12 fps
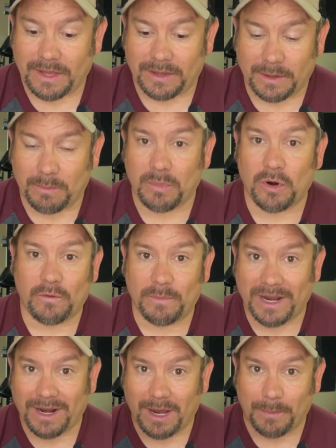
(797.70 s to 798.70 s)

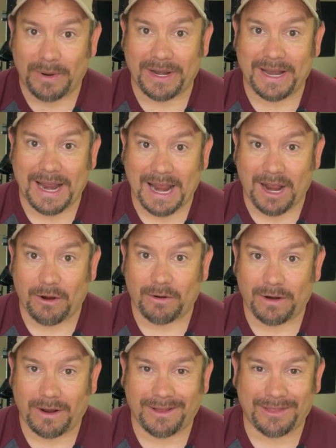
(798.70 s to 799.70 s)
movement up and
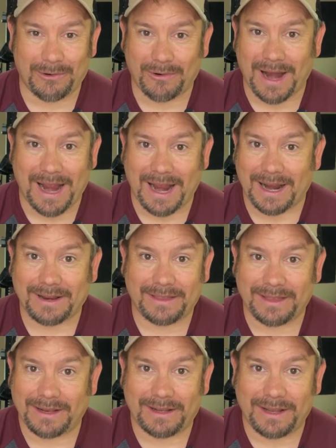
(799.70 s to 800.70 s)
down on the rack
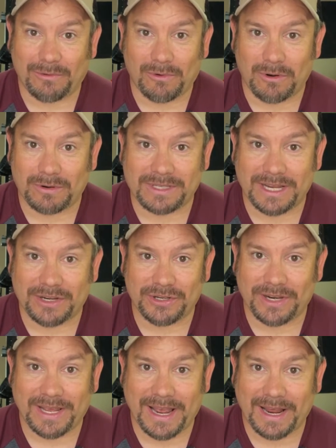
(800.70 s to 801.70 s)
that Rogue says
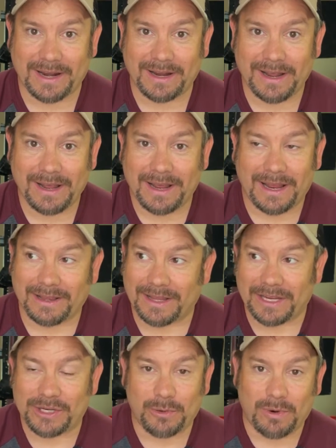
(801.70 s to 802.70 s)
you can,
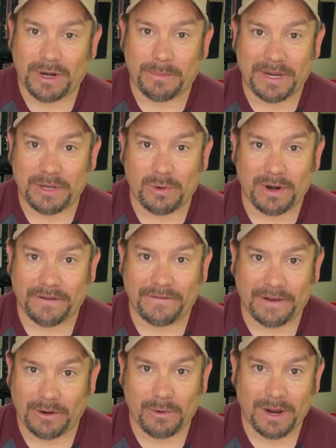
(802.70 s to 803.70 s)
unless you want to be 20
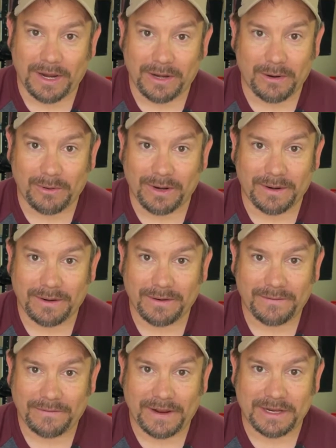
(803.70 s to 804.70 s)
feet away doing
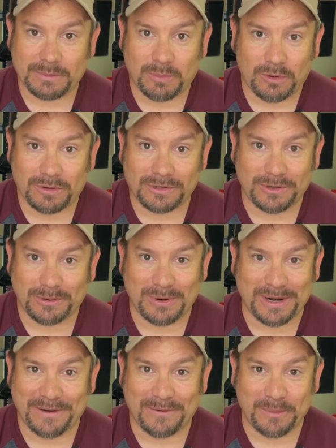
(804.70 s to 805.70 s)
face pulls or
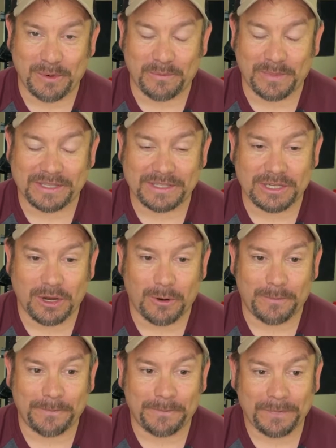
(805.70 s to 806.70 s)
whatever movement. So
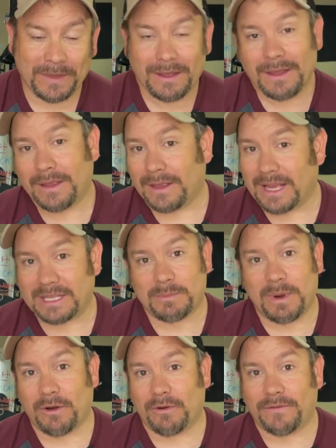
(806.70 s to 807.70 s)
that's
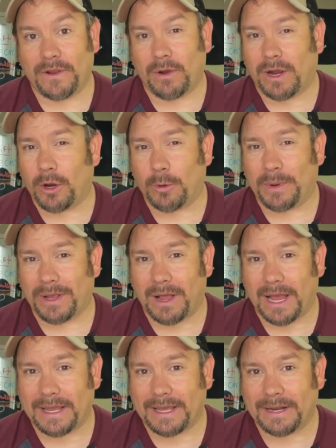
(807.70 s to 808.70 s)
my review. I hope you
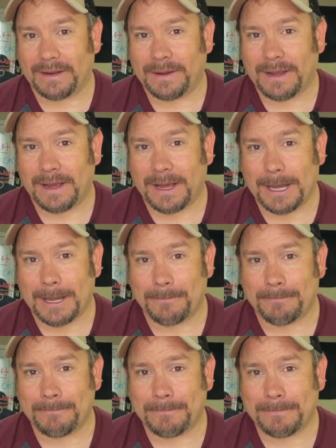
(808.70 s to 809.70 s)
like it.
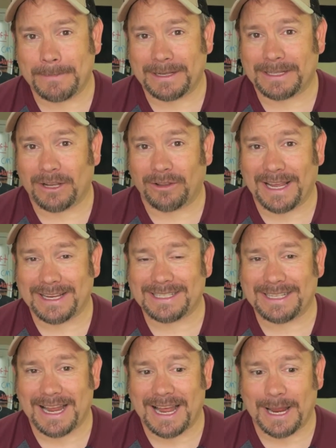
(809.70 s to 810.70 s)
Until
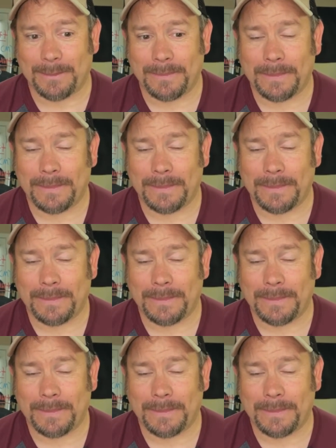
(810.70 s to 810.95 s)
next time,